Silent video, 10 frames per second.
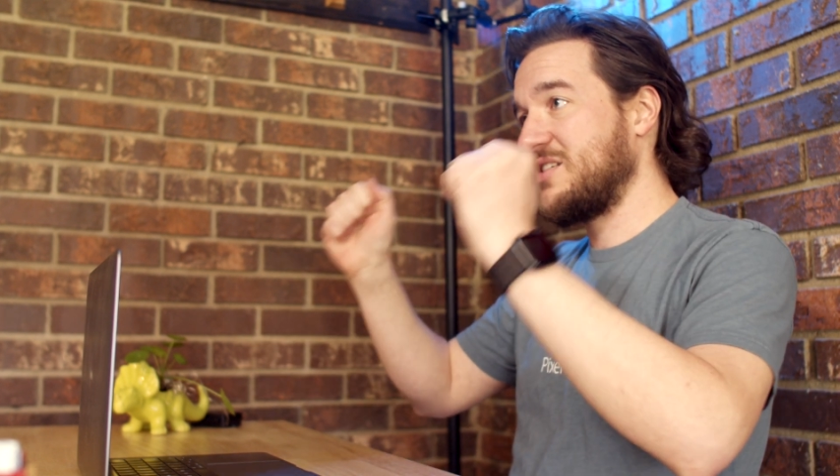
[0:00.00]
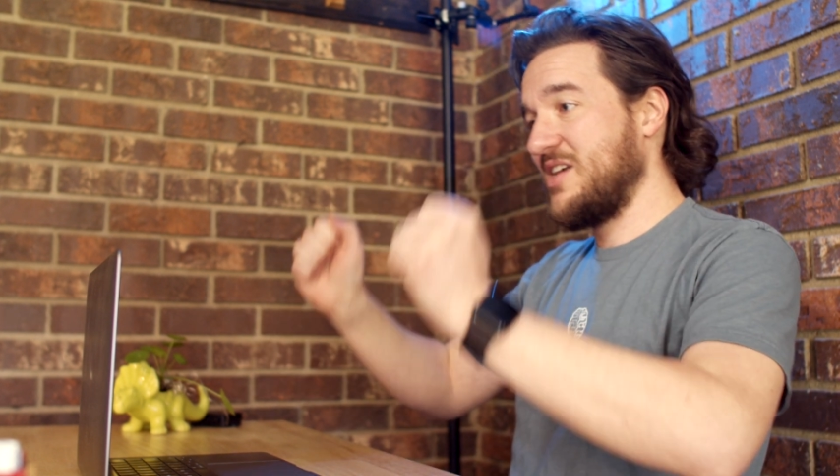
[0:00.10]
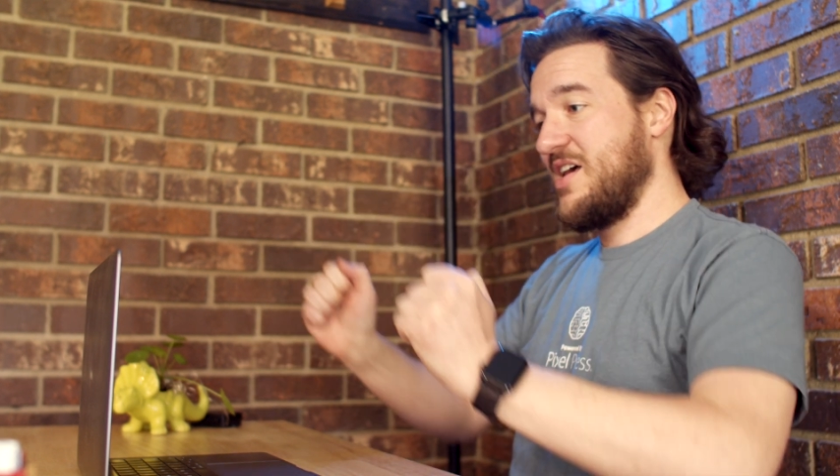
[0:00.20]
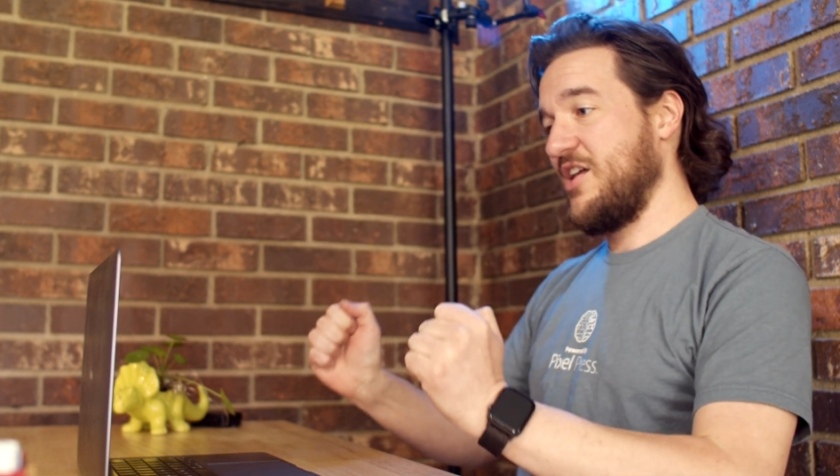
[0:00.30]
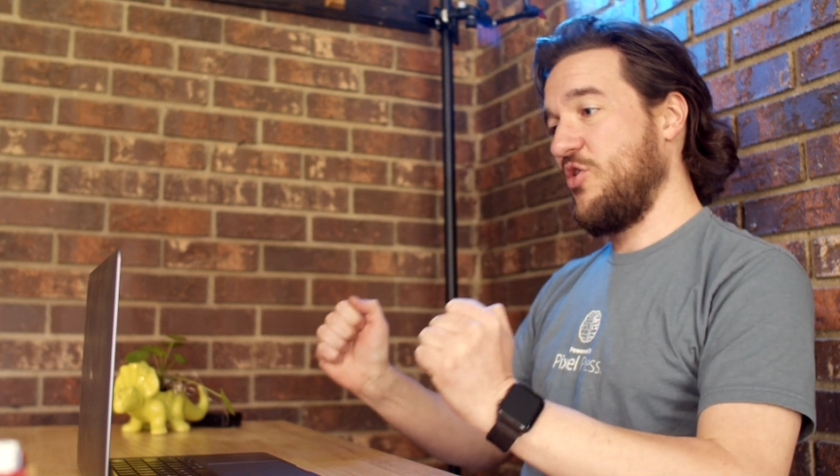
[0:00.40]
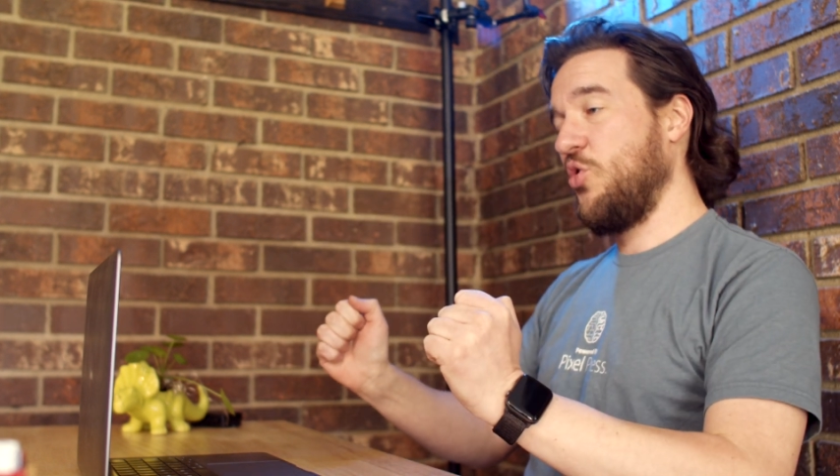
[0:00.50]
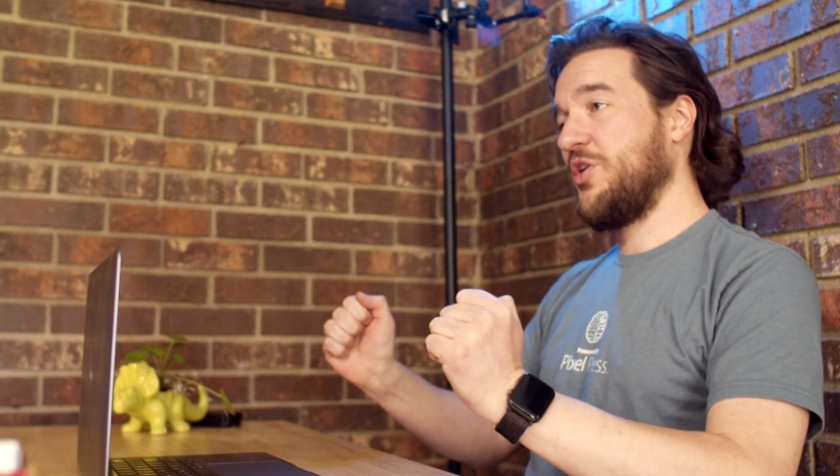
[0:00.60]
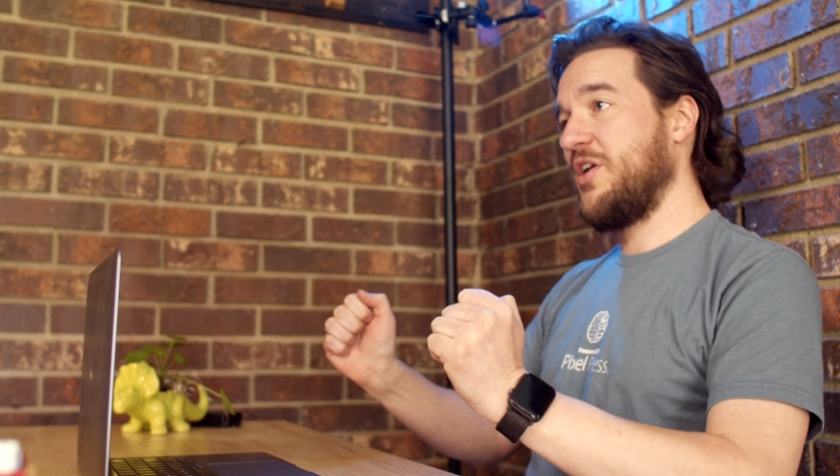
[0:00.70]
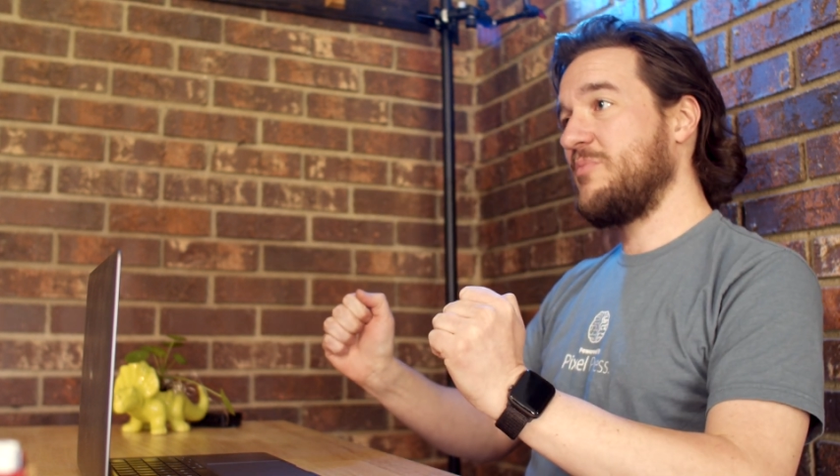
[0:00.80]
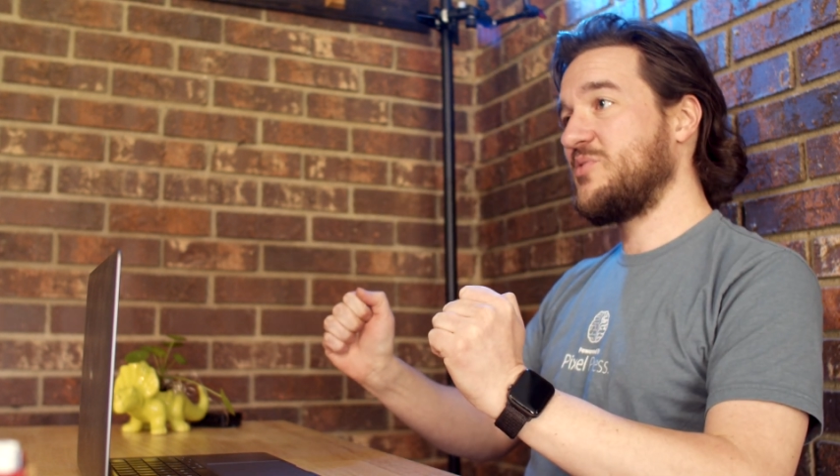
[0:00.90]
and hold it
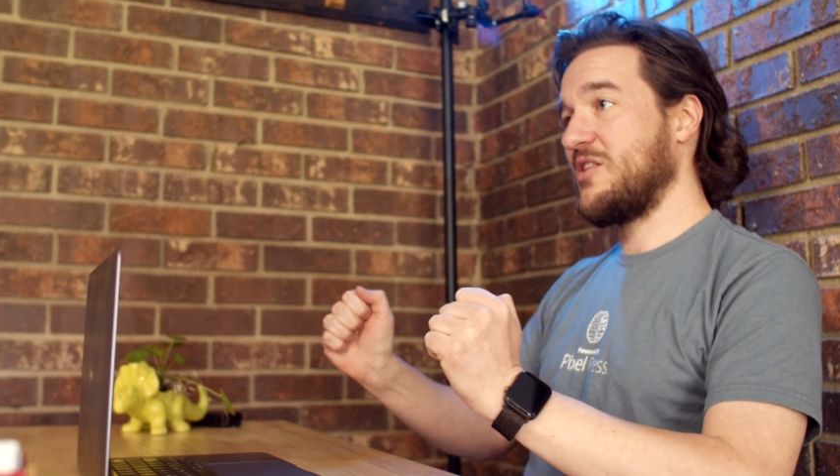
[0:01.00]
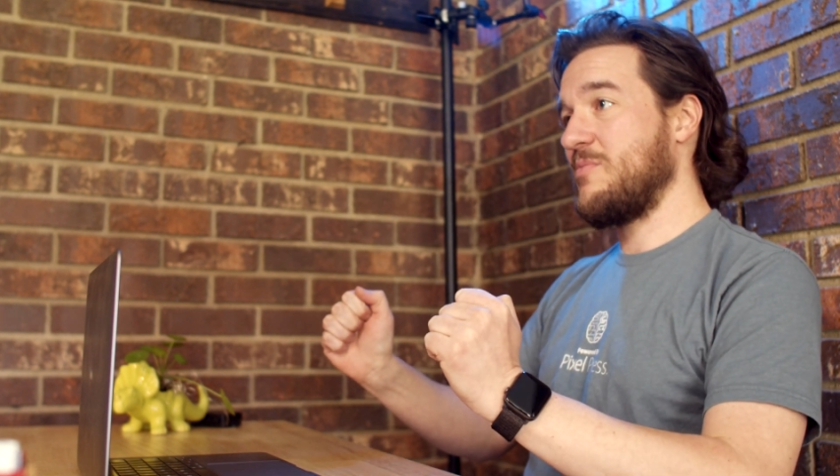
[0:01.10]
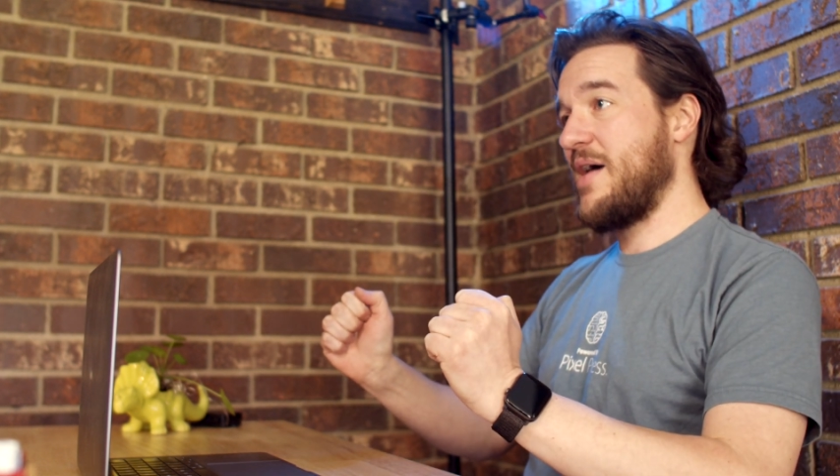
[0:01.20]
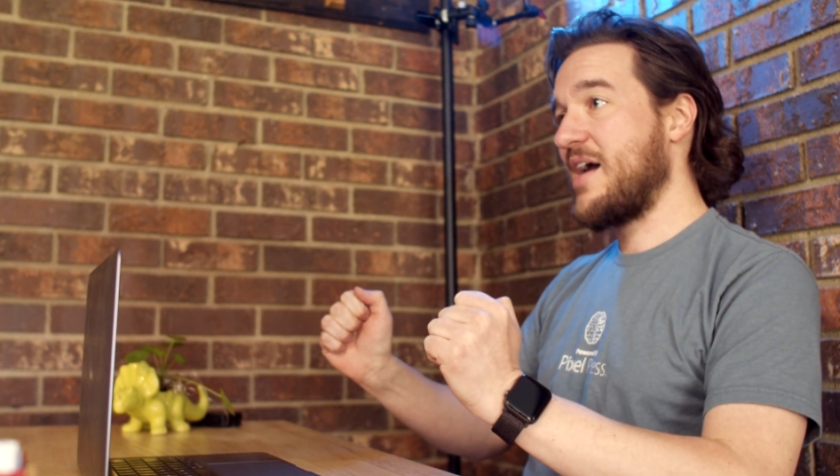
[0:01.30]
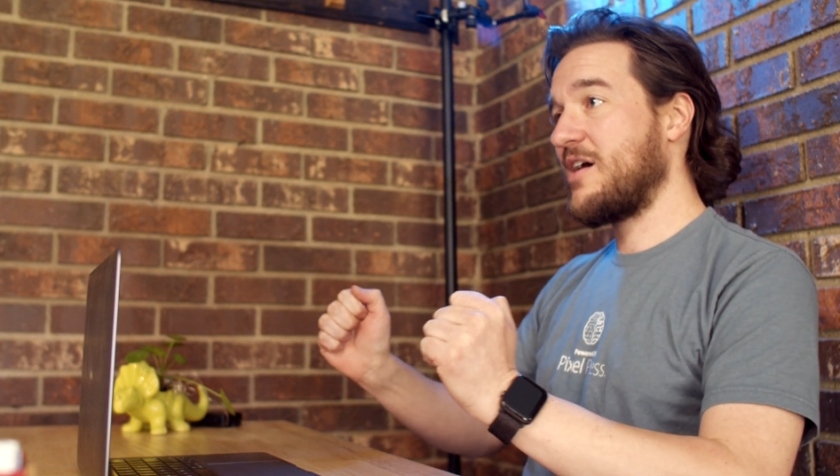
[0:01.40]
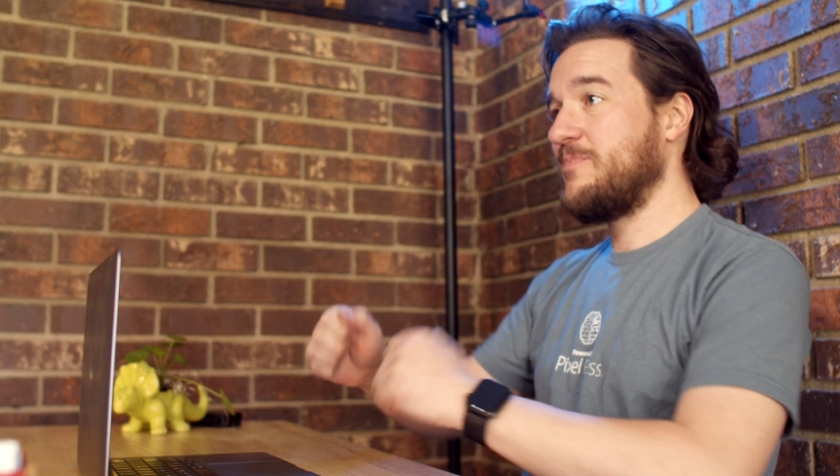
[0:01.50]
up to the Mac.